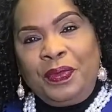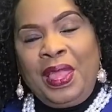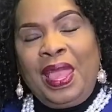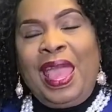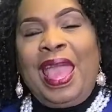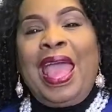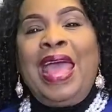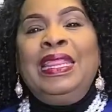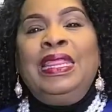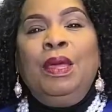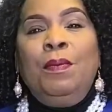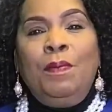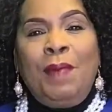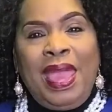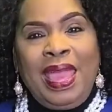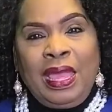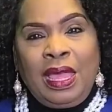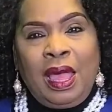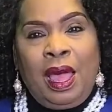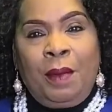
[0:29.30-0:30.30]
and the
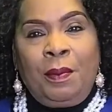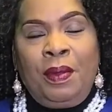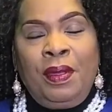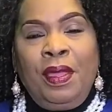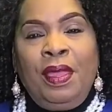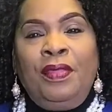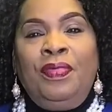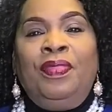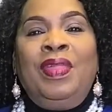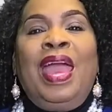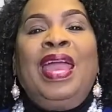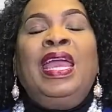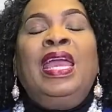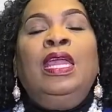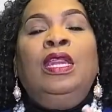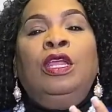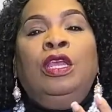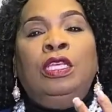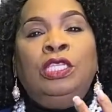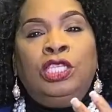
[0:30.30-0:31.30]
makeup that
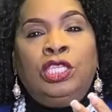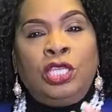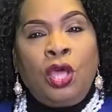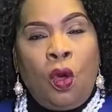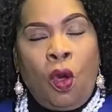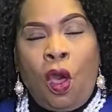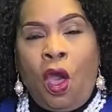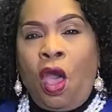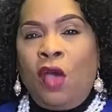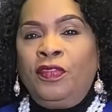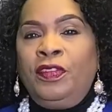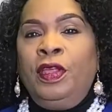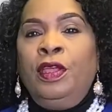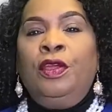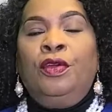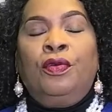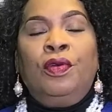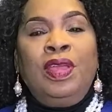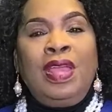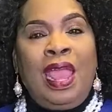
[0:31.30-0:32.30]
can so often
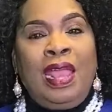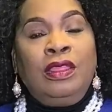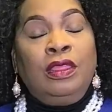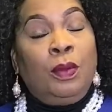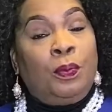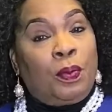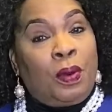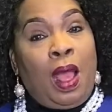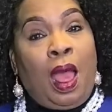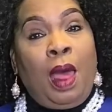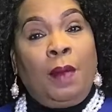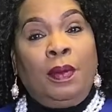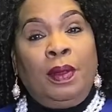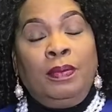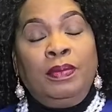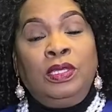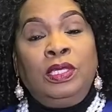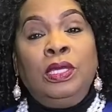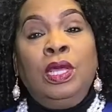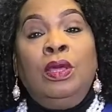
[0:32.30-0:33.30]
create the
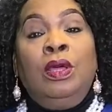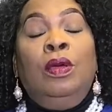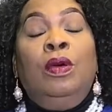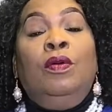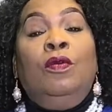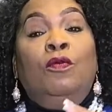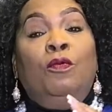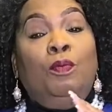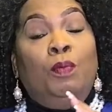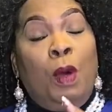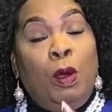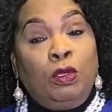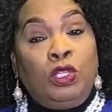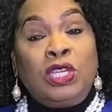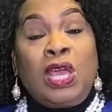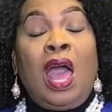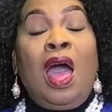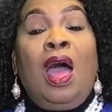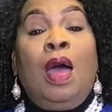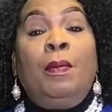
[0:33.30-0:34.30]
problems most
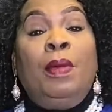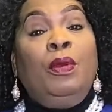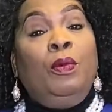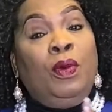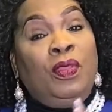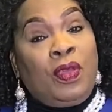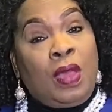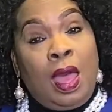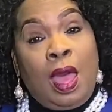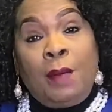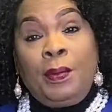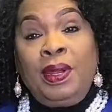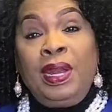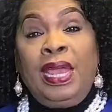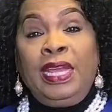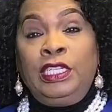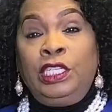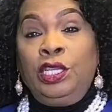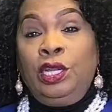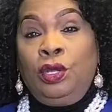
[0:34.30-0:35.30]
common with
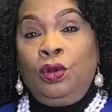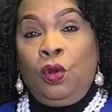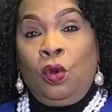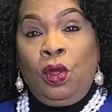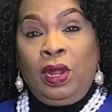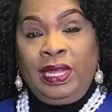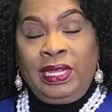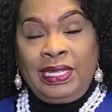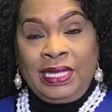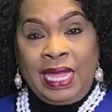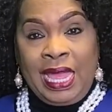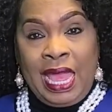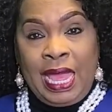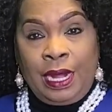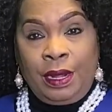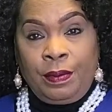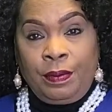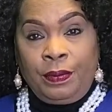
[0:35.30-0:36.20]
combination of oily skin.